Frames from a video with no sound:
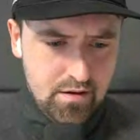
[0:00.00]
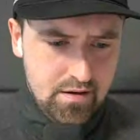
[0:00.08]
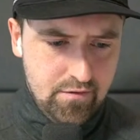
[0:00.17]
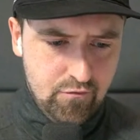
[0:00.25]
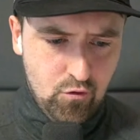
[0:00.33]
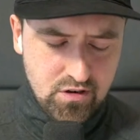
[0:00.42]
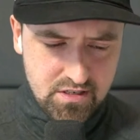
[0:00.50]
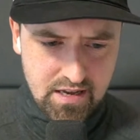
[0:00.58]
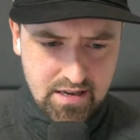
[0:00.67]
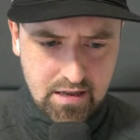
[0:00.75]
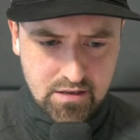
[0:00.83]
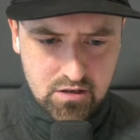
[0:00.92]
for
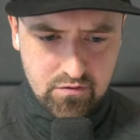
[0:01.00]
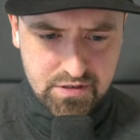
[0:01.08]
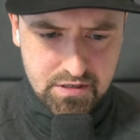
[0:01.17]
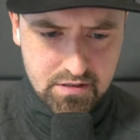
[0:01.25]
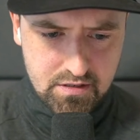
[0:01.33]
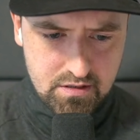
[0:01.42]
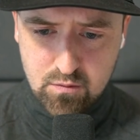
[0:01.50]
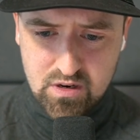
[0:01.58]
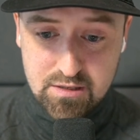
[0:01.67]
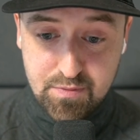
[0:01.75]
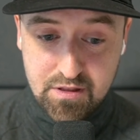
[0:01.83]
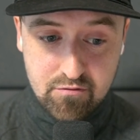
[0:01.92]
staking services, what
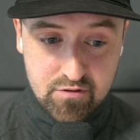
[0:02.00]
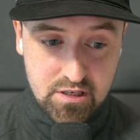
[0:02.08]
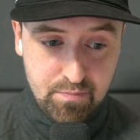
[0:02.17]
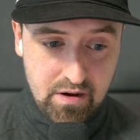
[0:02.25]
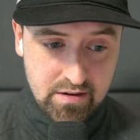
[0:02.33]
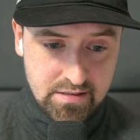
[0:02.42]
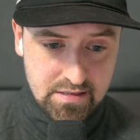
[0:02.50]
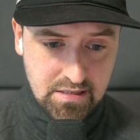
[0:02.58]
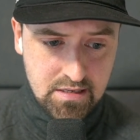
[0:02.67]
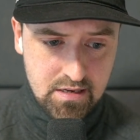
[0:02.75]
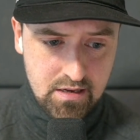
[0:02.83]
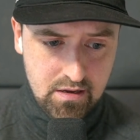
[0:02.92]
has been the
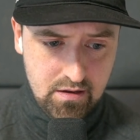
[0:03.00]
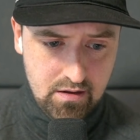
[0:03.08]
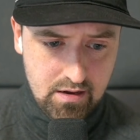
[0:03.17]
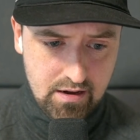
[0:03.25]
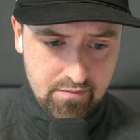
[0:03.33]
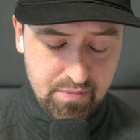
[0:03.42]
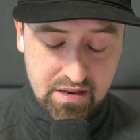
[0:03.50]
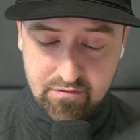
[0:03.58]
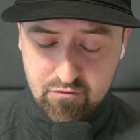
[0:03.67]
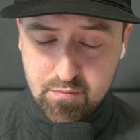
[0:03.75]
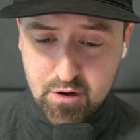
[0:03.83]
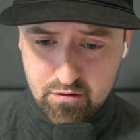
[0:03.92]
response been
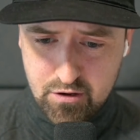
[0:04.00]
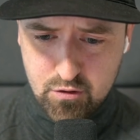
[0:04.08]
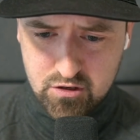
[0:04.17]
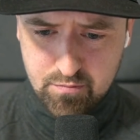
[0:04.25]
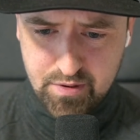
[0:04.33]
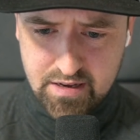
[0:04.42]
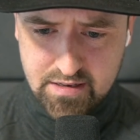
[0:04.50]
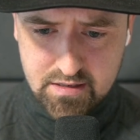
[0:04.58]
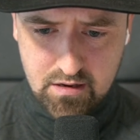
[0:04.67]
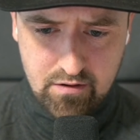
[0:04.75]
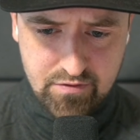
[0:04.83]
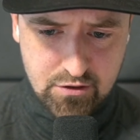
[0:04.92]
from your user
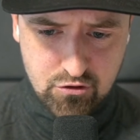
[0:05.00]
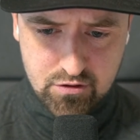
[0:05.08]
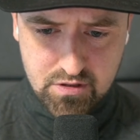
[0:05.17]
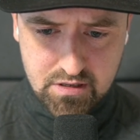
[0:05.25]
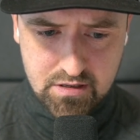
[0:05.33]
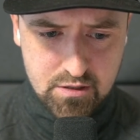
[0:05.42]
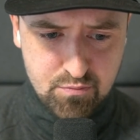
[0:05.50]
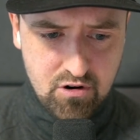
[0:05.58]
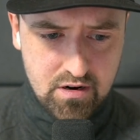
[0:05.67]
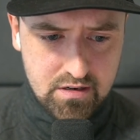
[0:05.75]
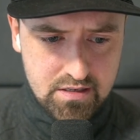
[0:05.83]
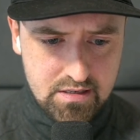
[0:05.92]
base of introducing this
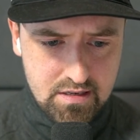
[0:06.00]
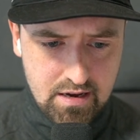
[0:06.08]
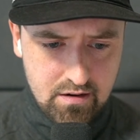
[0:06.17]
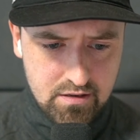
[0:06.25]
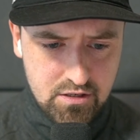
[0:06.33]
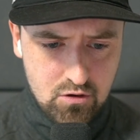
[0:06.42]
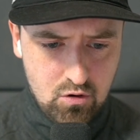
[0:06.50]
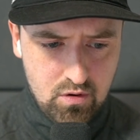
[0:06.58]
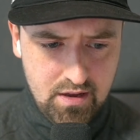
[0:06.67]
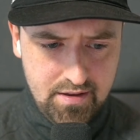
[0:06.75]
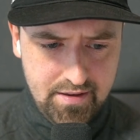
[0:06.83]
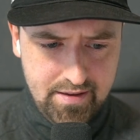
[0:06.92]
product? And also,
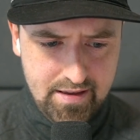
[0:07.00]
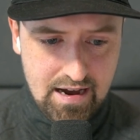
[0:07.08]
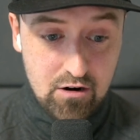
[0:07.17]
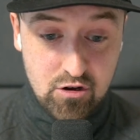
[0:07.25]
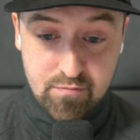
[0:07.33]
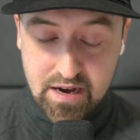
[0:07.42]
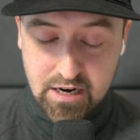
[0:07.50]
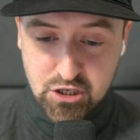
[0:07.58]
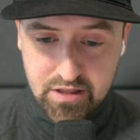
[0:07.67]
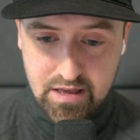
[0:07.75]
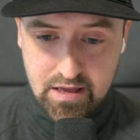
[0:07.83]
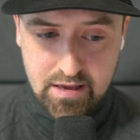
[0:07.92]
how do you
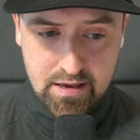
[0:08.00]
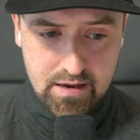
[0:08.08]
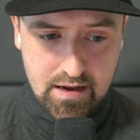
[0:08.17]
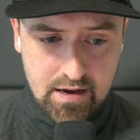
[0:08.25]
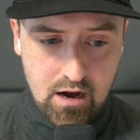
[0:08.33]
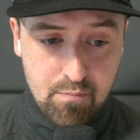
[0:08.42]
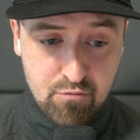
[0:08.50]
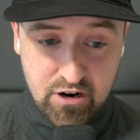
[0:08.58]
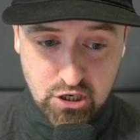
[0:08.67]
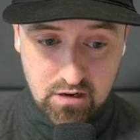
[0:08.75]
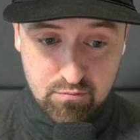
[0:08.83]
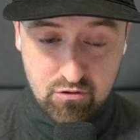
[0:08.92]
manage the
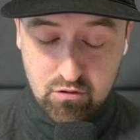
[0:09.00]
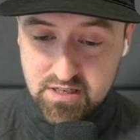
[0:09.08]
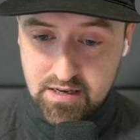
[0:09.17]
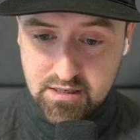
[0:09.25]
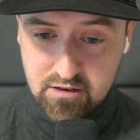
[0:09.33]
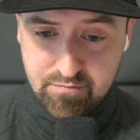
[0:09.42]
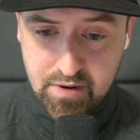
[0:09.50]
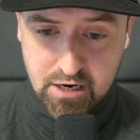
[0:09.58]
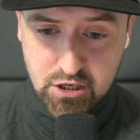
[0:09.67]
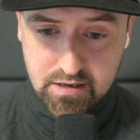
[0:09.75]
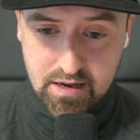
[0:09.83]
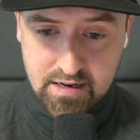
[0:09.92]
operational process of
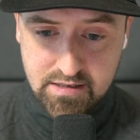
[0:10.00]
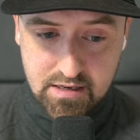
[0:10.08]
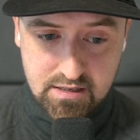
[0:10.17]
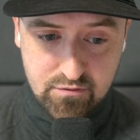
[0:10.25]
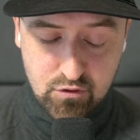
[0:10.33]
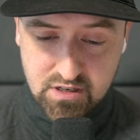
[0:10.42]
managing assets for